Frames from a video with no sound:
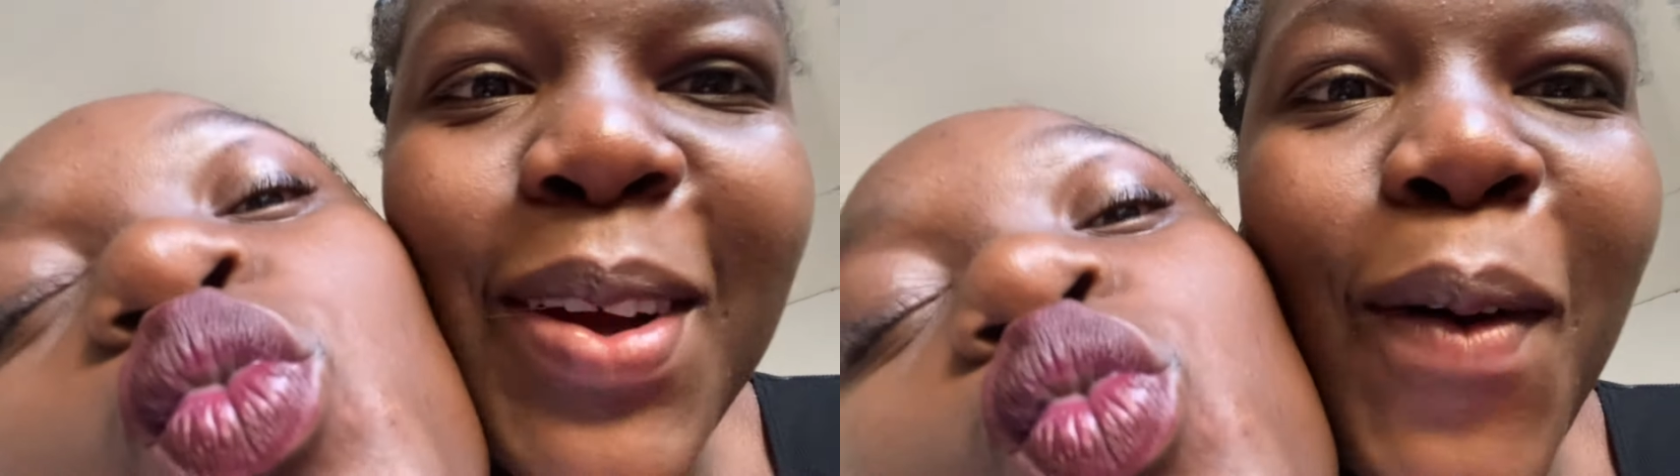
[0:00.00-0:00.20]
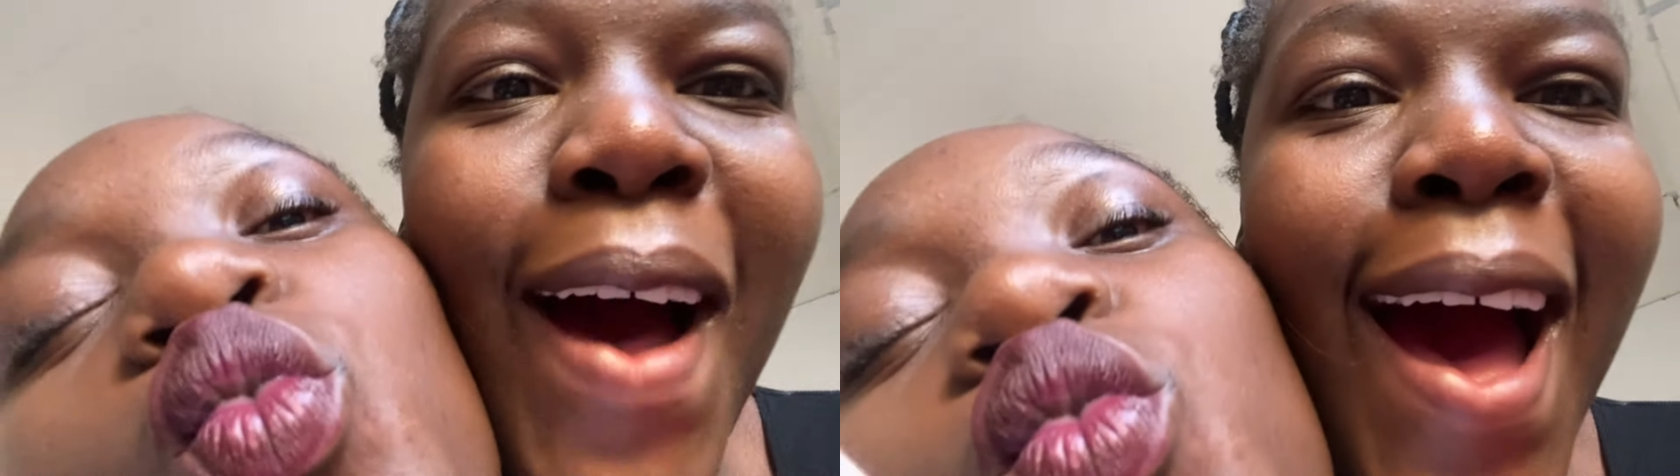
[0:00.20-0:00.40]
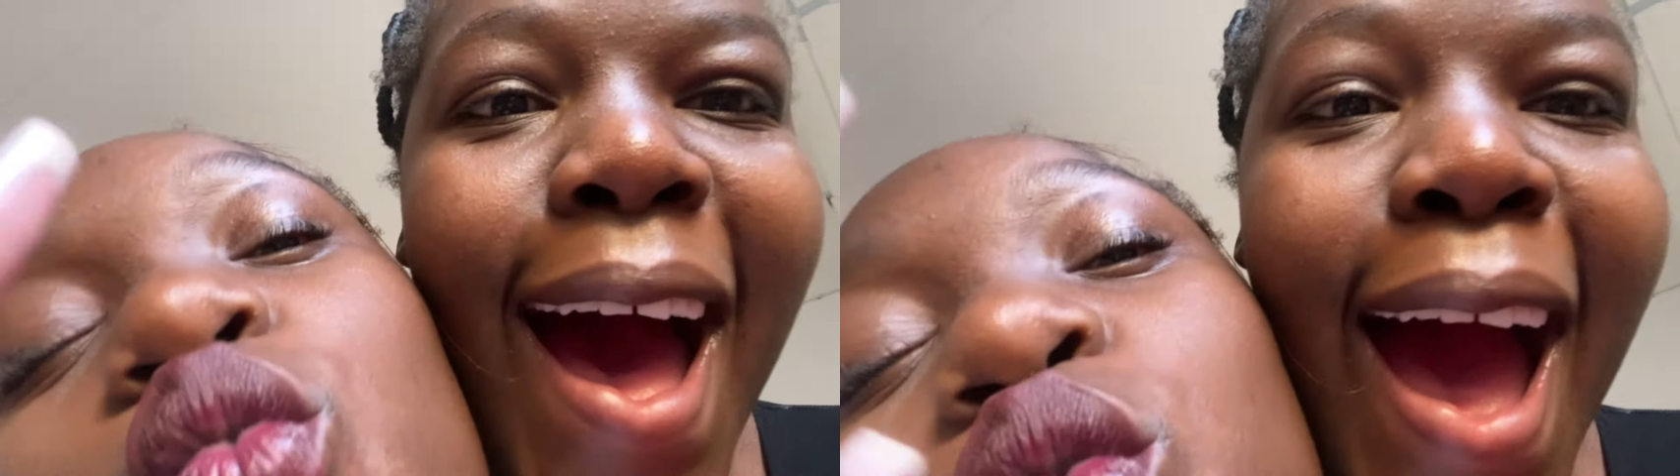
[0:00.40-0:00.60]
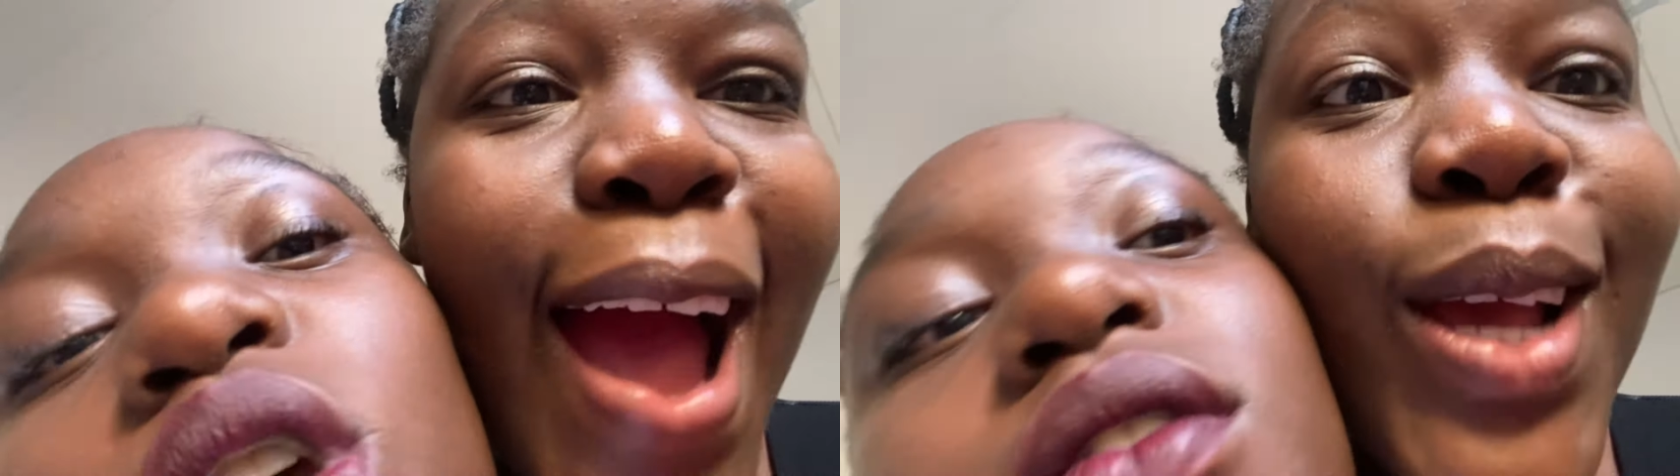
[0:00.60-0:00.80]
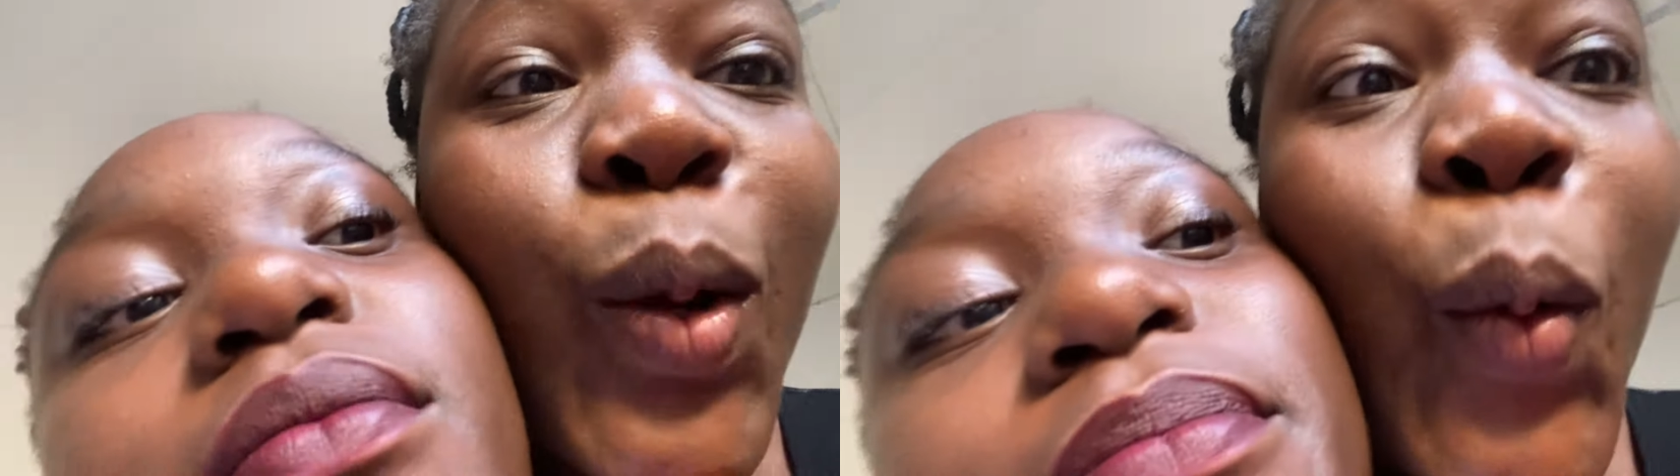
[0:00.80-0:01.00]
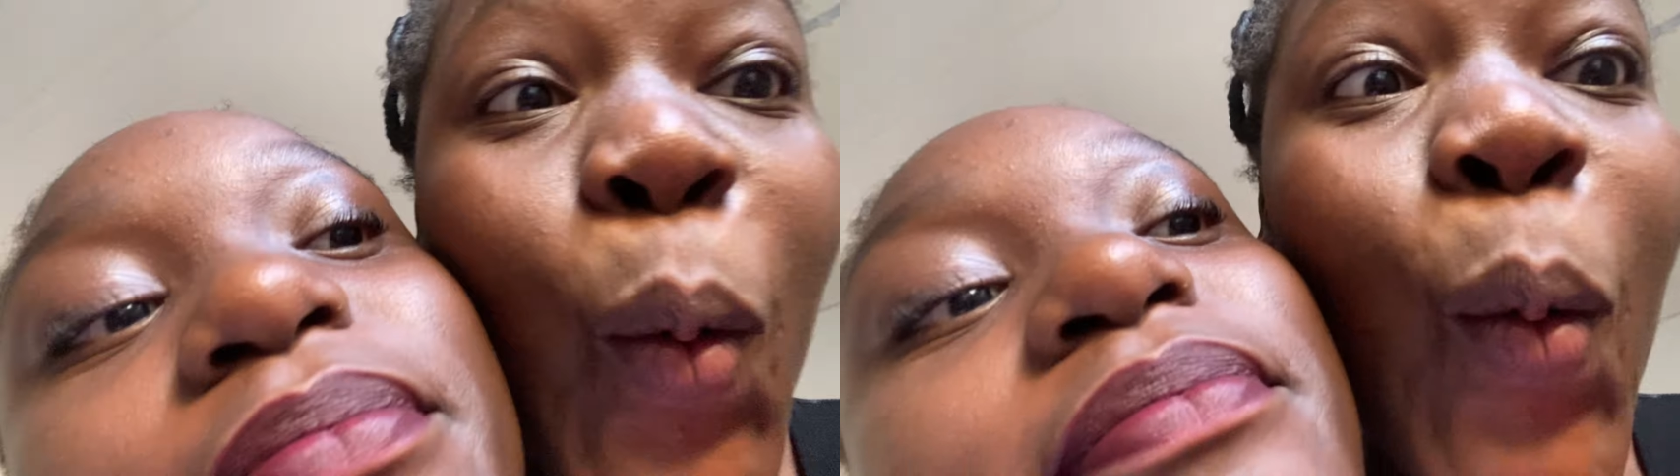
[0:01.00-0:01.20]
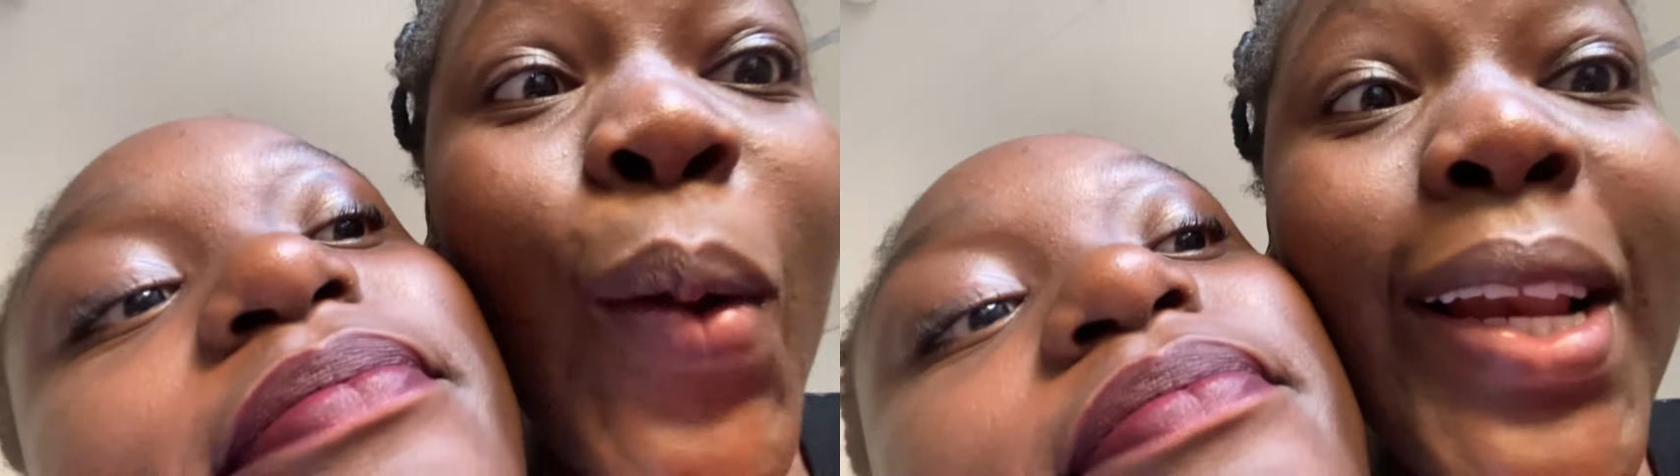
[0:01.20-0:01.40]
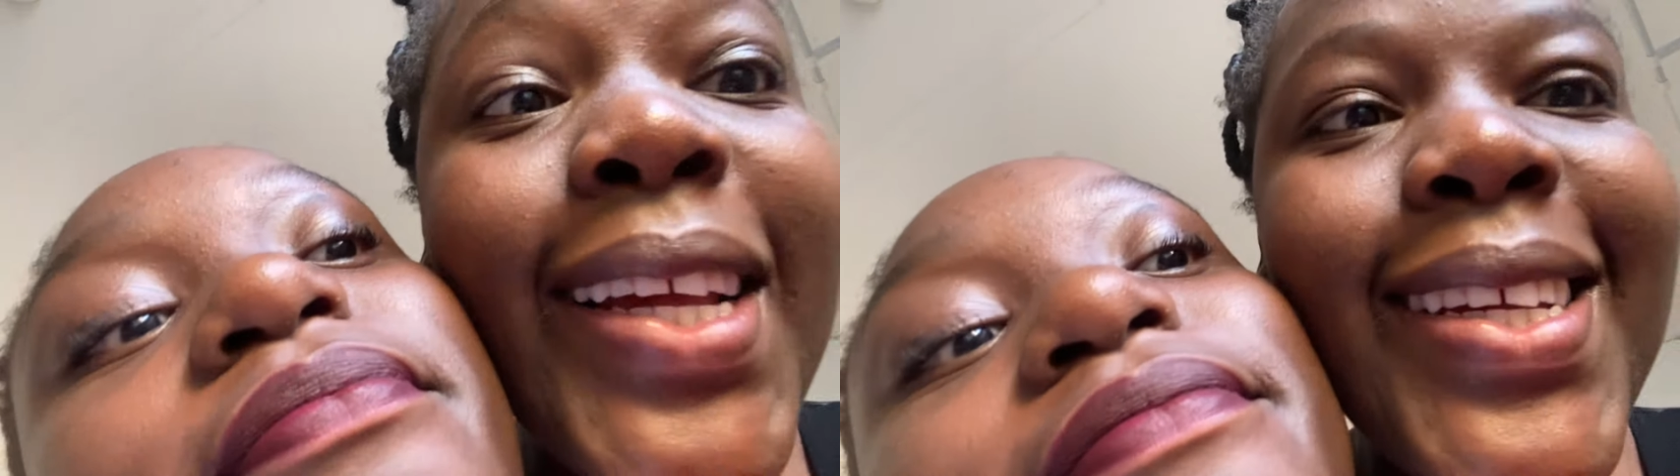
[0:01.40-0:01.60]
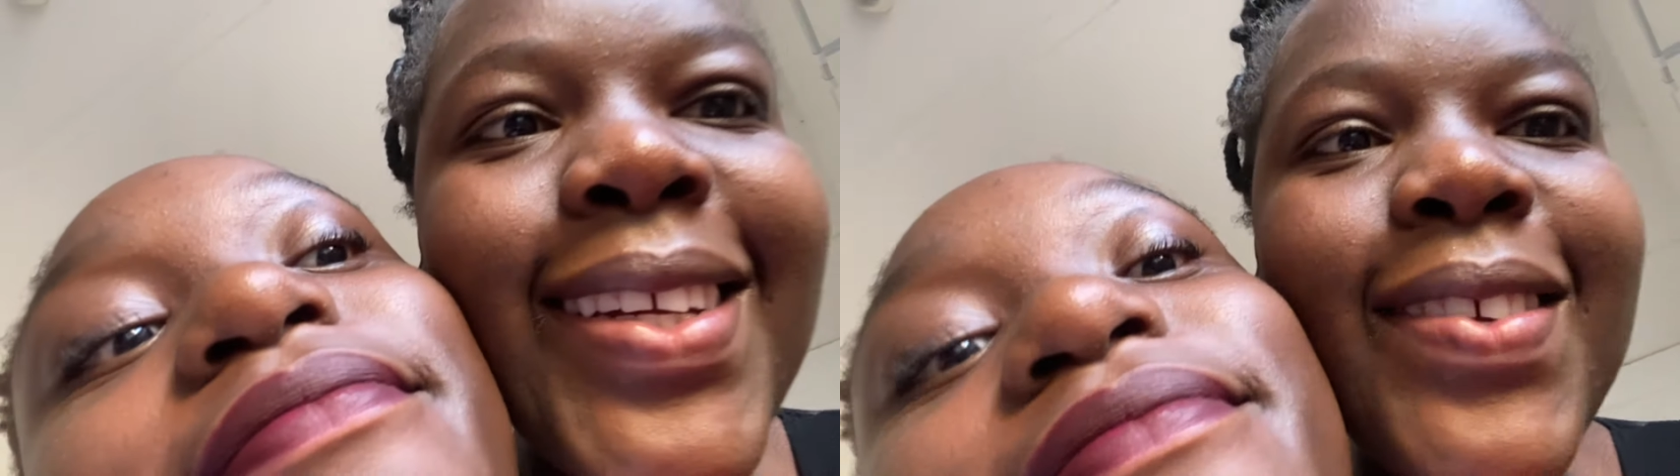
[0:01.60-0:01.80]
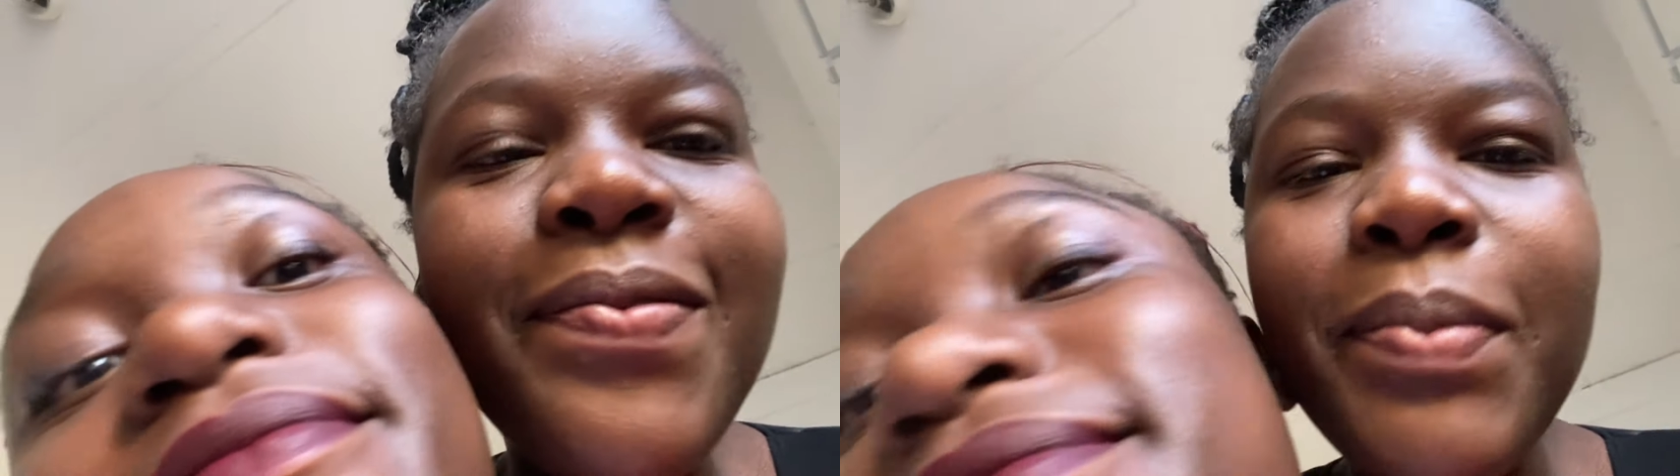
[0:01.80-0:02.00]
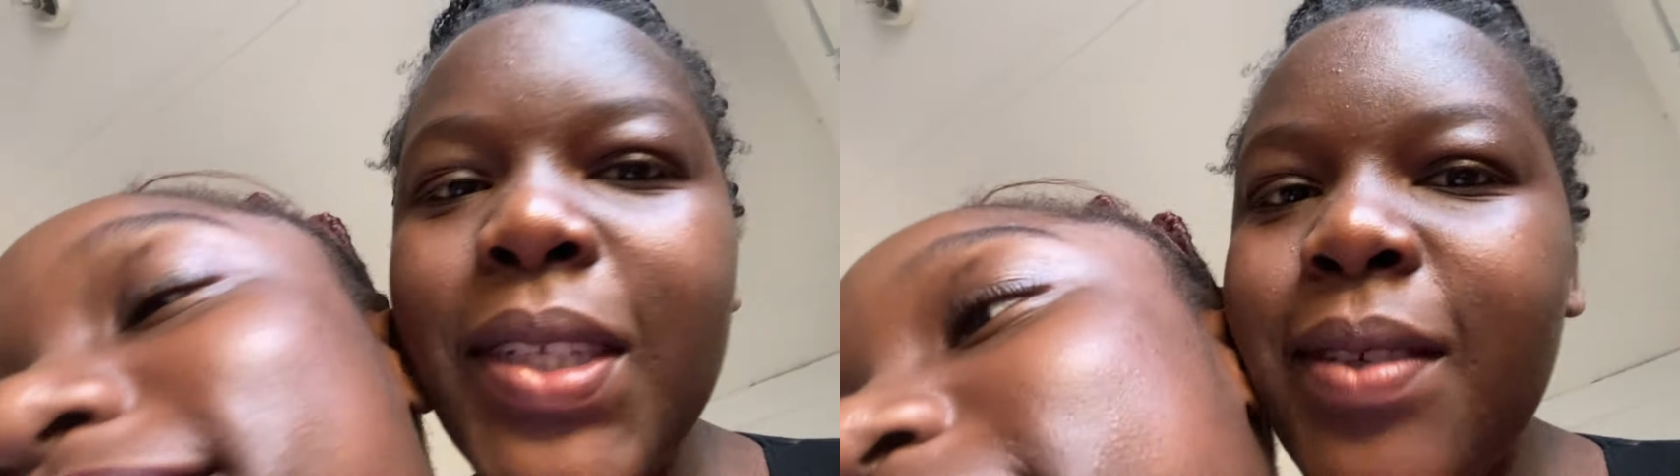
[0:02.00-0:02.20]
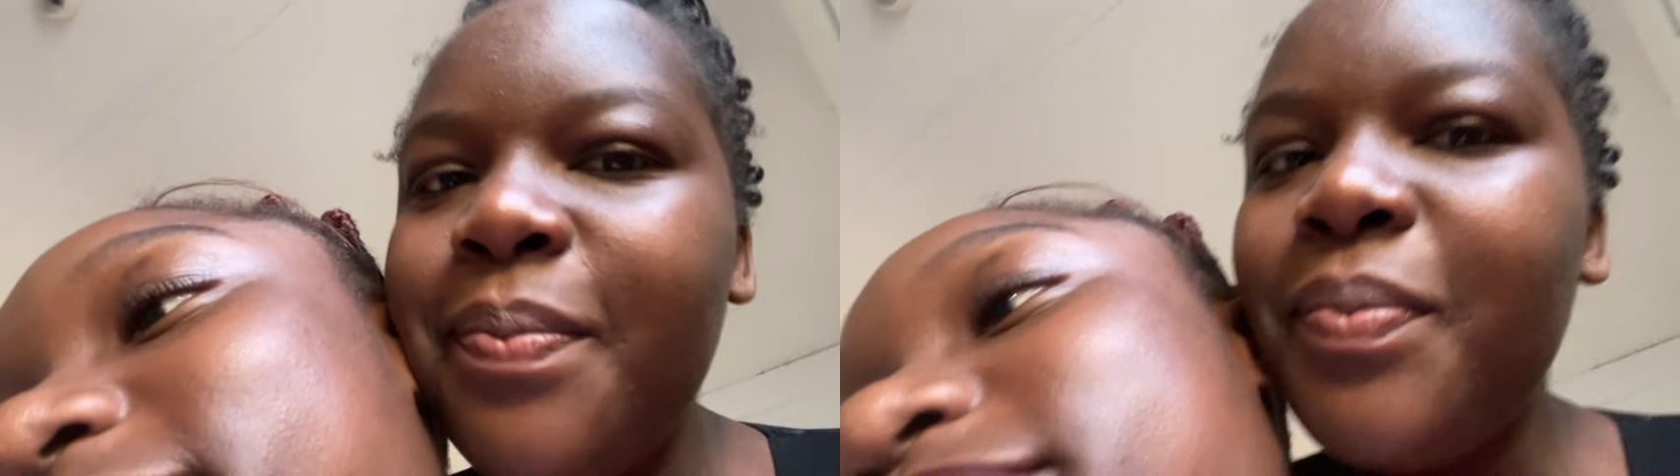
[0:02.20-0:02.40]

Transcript: Why you leave me?